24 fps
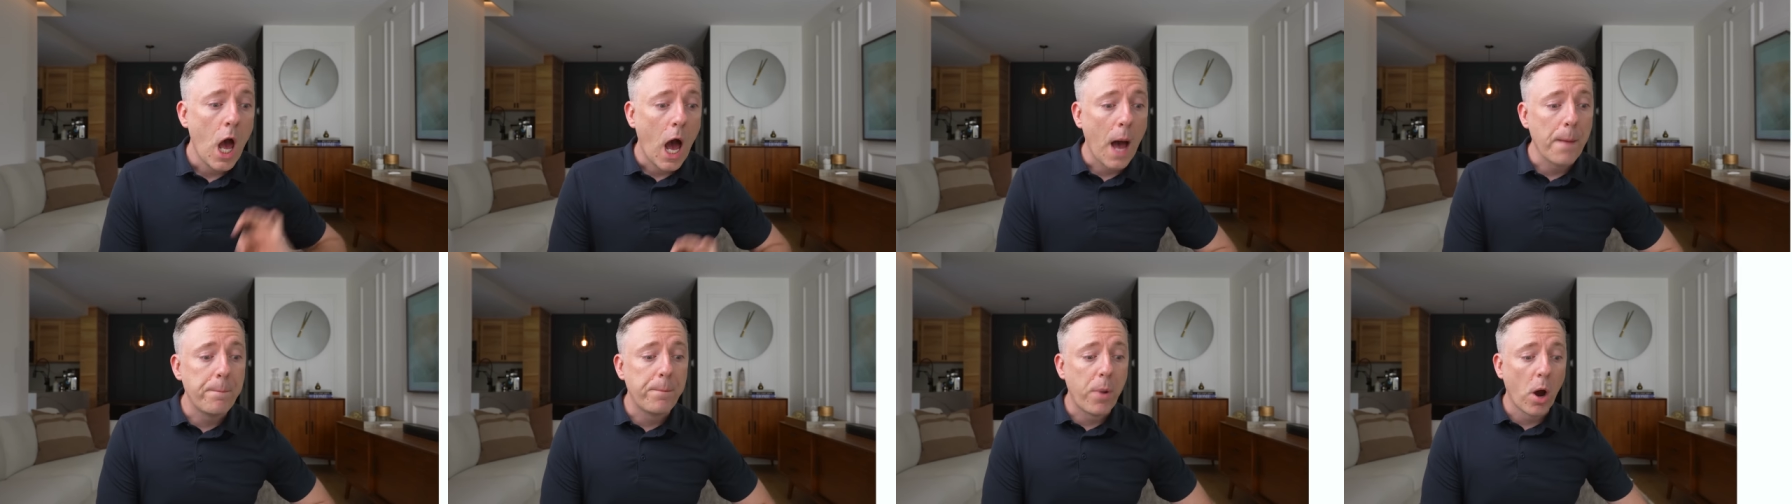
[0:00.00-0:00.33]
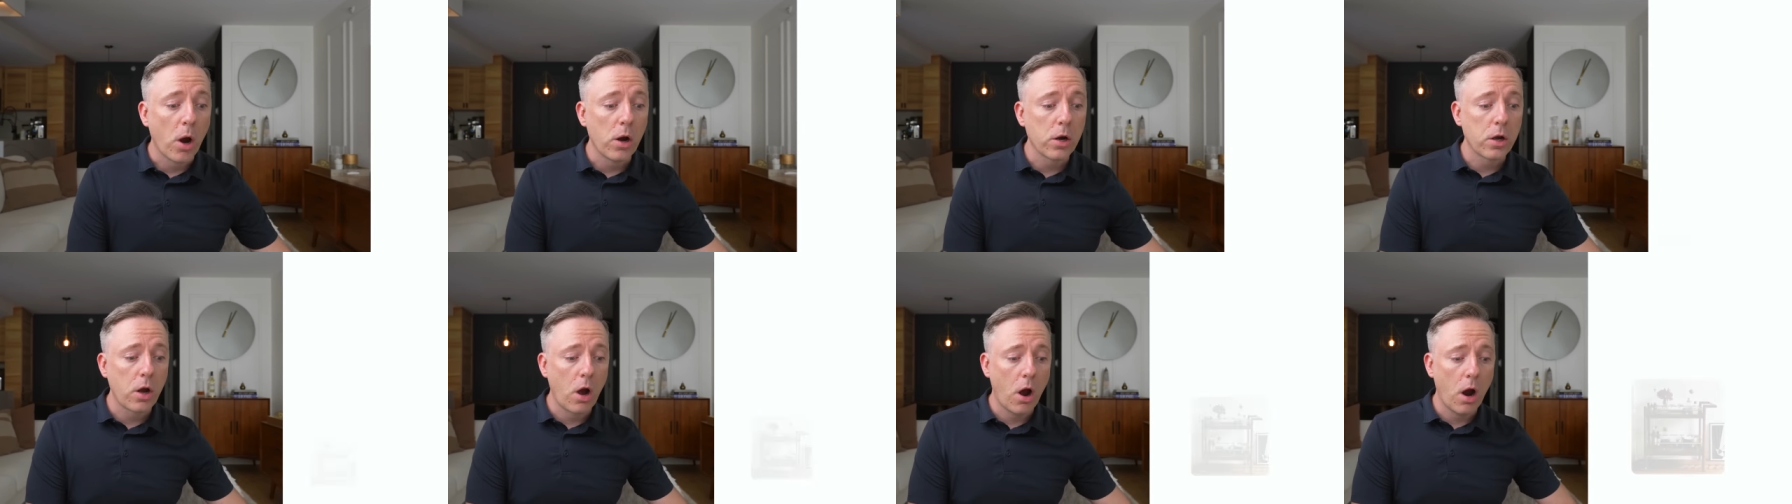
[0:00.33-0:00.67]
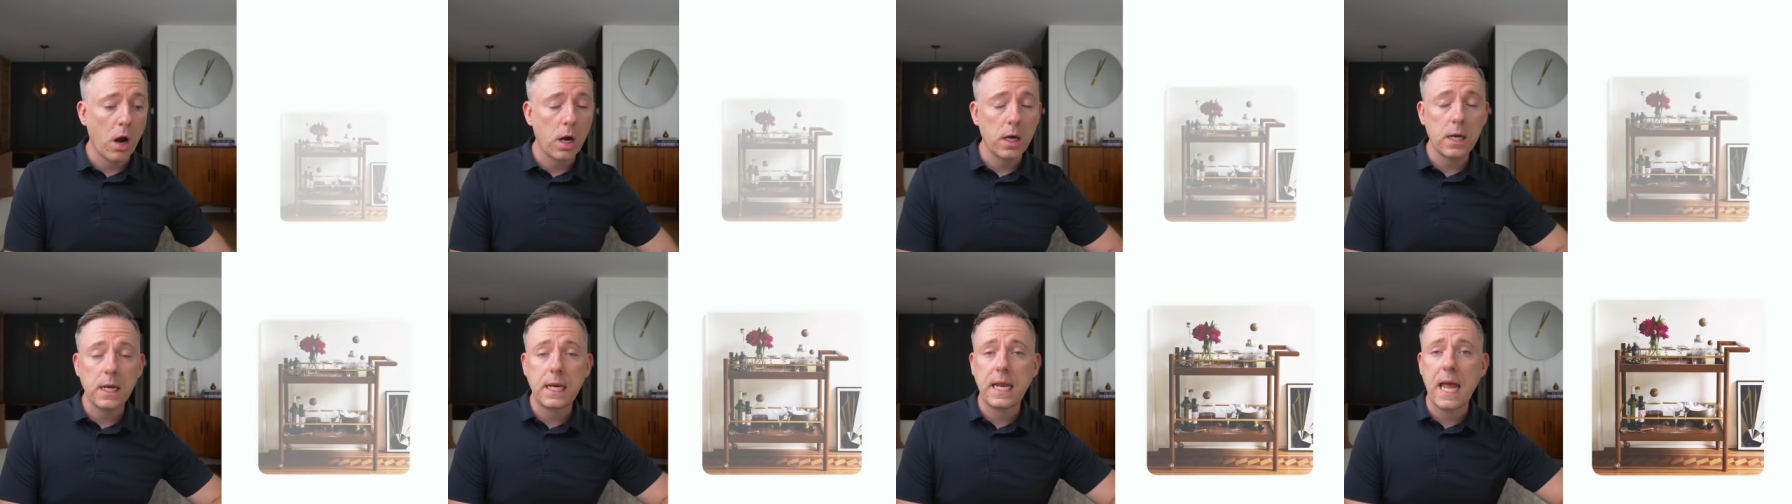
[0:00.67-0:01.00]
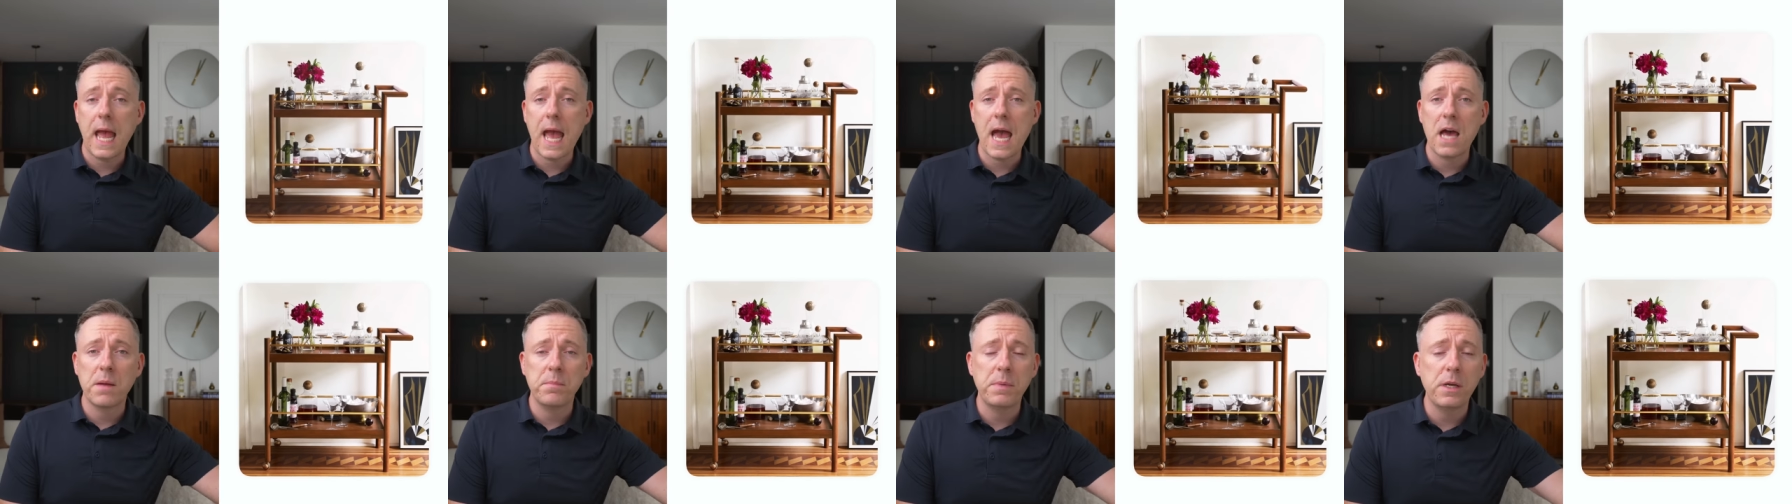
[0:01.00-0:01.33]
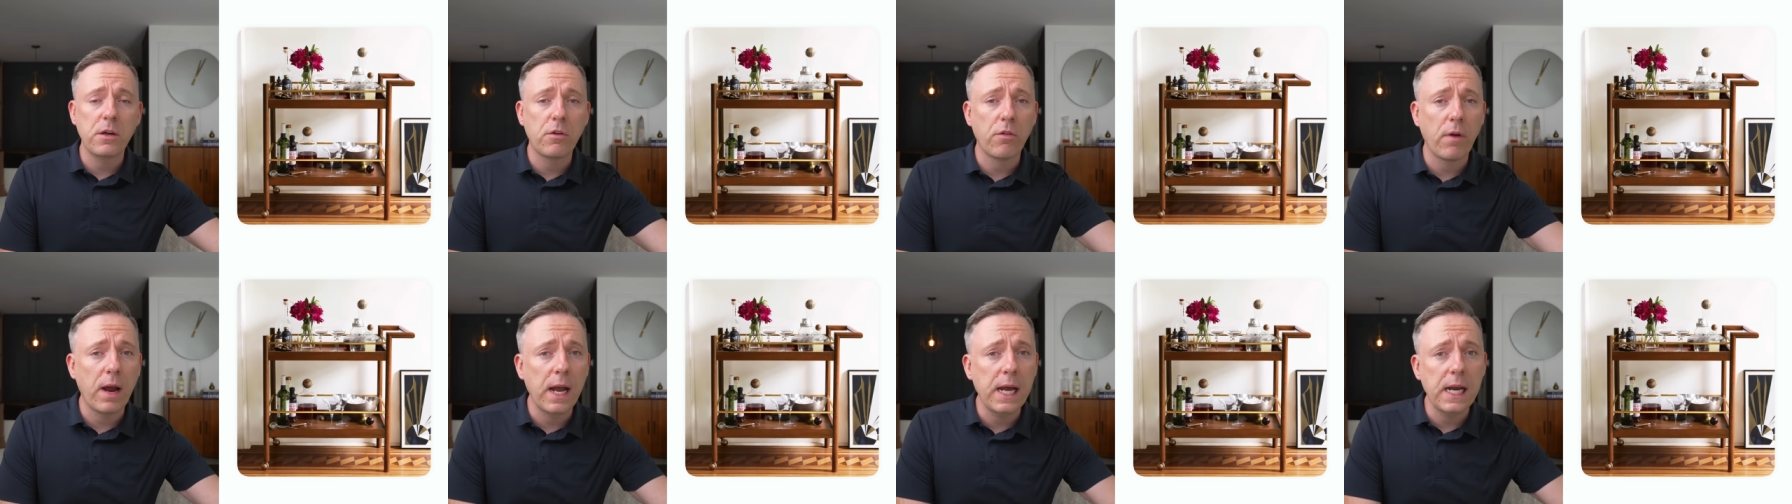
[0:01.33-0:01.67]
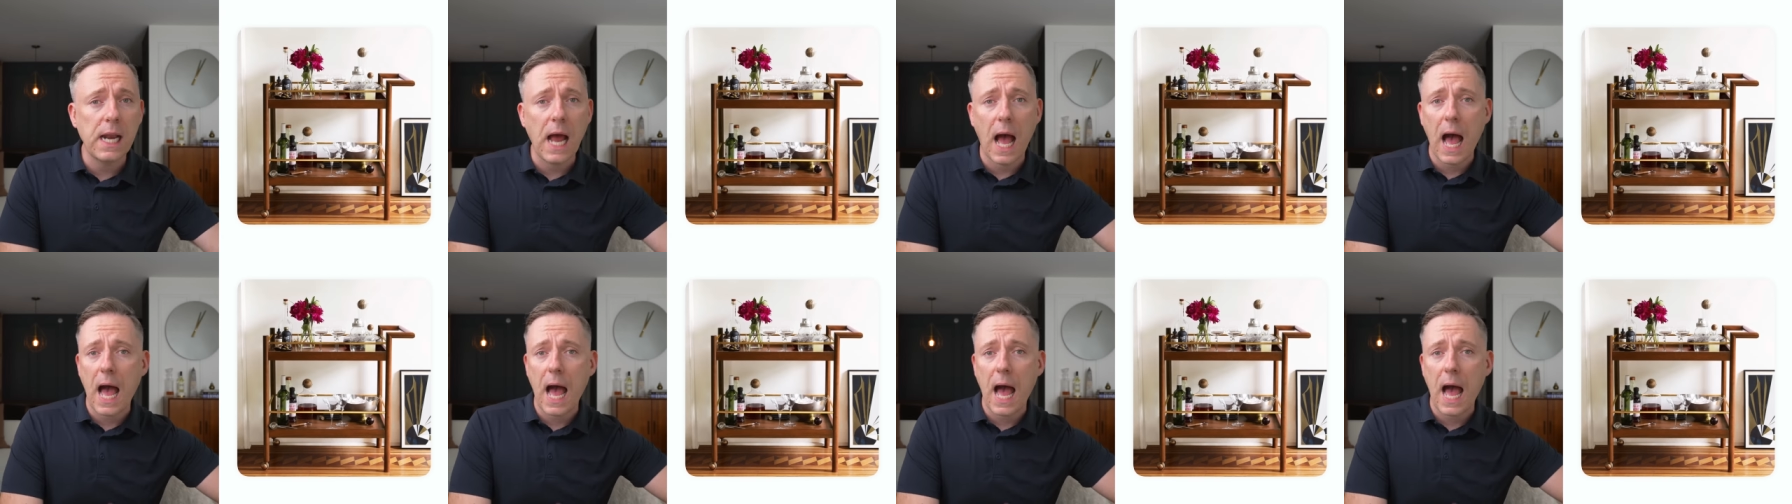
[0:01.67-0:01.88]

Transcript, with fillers: A bar cart can be great.